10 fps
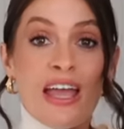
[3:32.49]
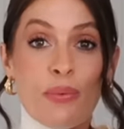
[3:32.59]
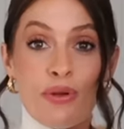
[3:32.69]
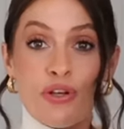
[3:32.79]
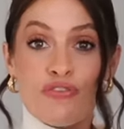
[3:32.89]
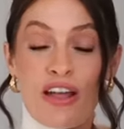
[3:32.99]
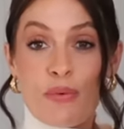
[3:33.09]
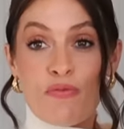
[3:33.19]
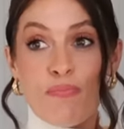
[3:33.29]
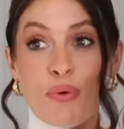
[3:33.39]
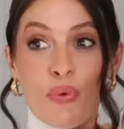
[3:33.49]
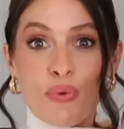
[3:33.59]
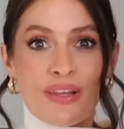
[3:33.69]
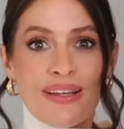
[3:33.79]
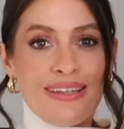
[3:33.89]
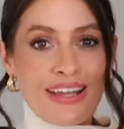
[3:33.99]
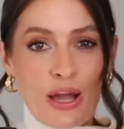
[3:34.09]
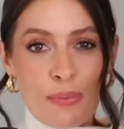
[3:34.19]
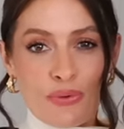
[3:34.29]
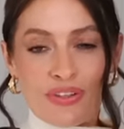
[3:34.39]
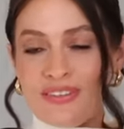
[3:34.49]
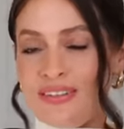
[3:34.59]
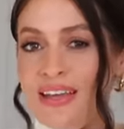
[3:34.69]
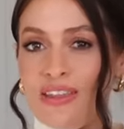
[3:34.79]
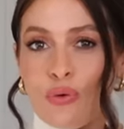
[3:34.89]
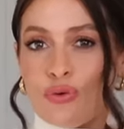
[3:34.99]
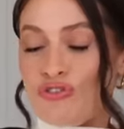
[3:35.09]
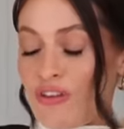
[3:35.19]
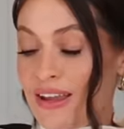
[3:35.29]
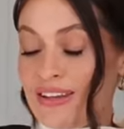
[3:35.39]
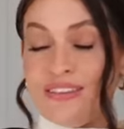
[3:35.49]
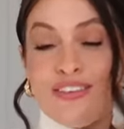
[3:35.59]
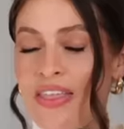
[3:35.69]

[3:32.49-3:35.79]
It would look great with boots, like knee-high boots underneath, or trainers.